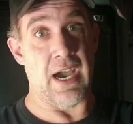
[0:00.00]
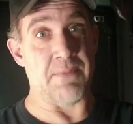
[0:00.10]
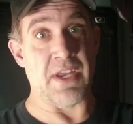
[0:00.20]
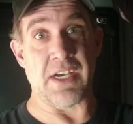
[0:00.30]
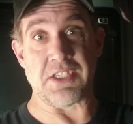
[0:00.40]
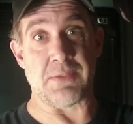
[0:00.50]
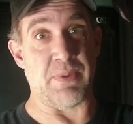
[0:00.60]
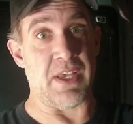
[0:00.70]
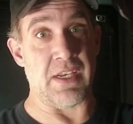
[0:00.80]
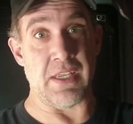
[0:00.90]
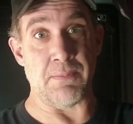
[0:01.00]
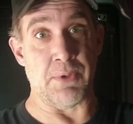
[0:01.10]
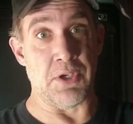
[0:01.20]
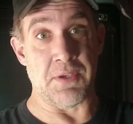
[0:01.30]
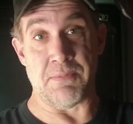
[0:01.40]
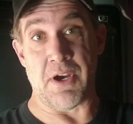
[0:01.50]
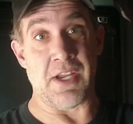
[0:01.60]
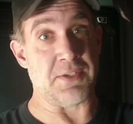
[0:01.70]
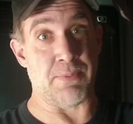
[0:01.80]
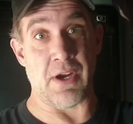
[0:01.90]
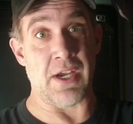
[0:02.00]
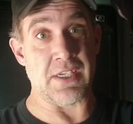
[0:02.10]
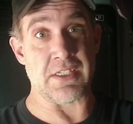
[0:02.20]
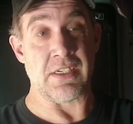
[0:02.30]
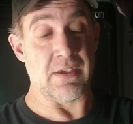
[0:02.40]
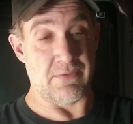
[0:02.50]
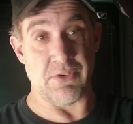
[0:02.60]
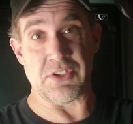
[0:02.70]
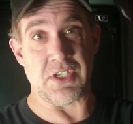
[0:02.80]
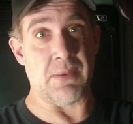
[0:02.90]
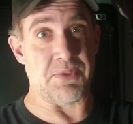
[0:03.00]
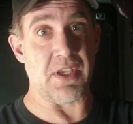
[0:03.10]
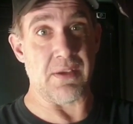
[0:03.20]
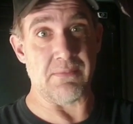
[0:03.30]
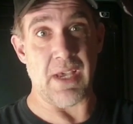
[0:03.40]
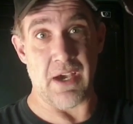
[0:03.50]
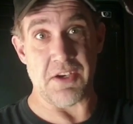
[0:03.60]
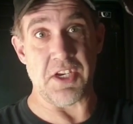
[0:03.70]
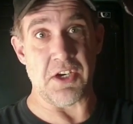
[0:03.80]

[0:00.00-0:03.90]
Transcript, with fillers: I'm not spending Boll and Branch price for something out